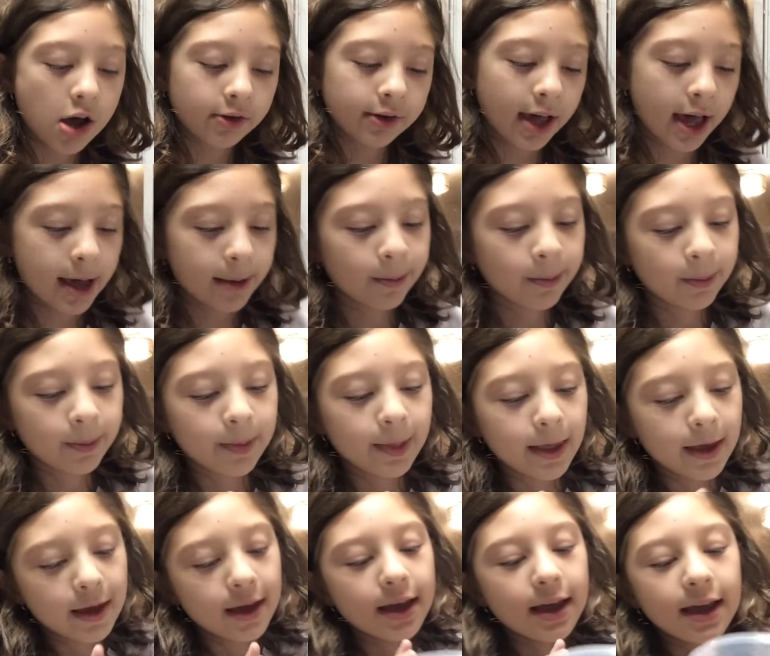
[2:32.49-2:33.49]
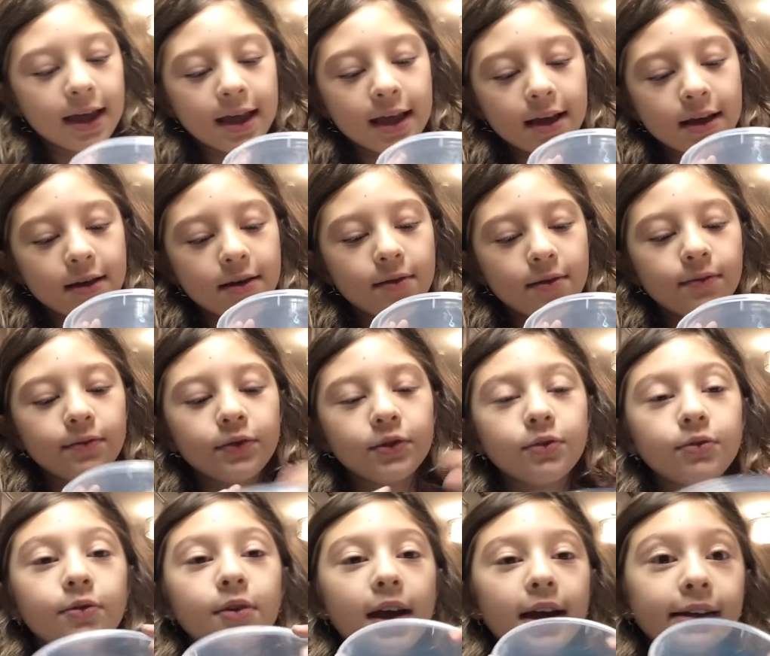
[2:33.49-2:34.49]
Okay.
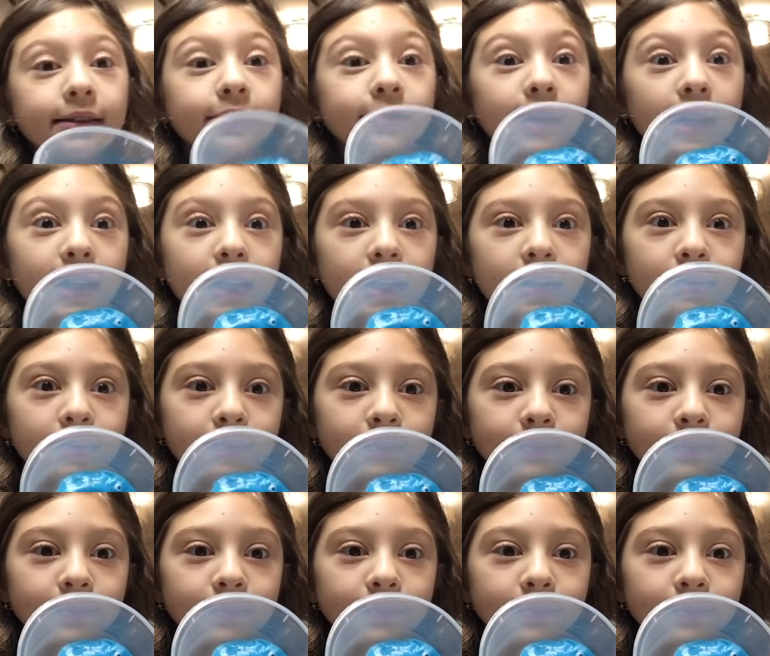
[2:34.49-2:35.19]
You guys ready?